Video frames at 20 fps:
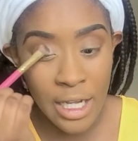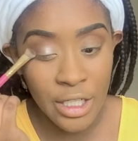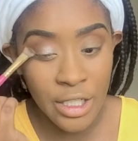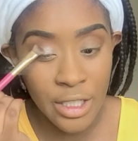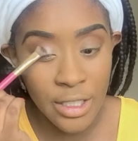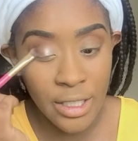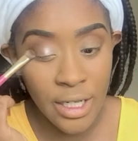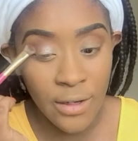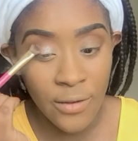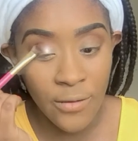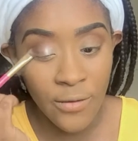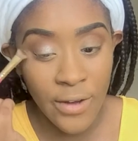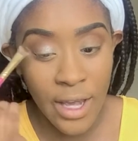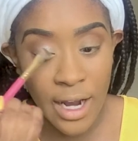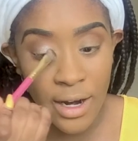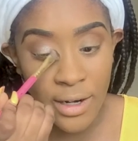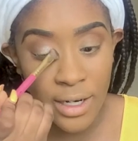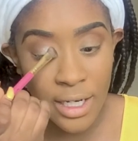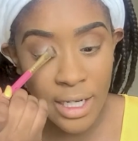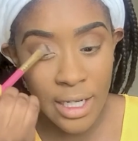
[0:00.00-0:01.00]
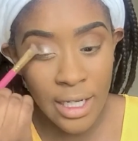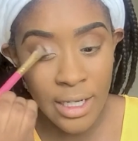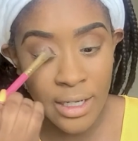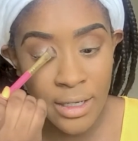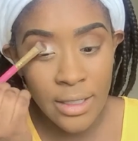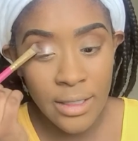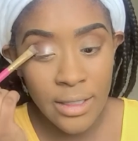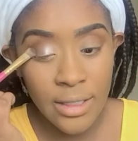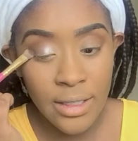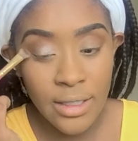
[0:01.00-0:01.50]
just like very
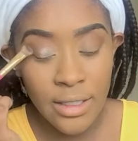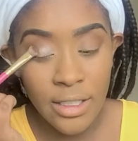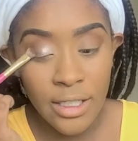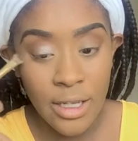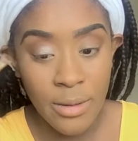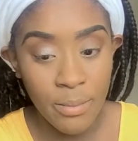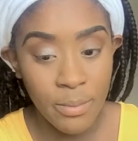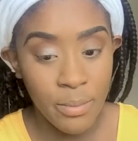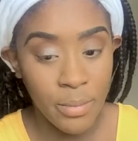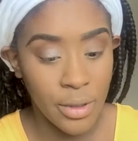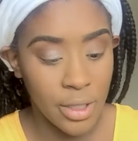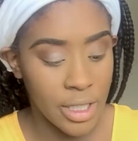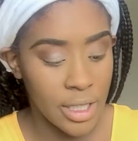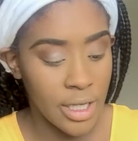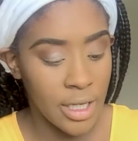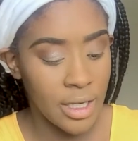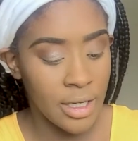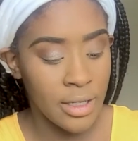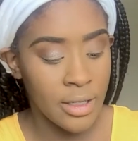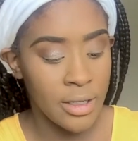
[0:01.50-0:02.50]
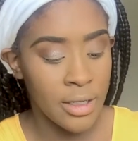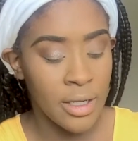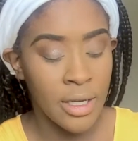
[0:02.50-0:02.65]
simply.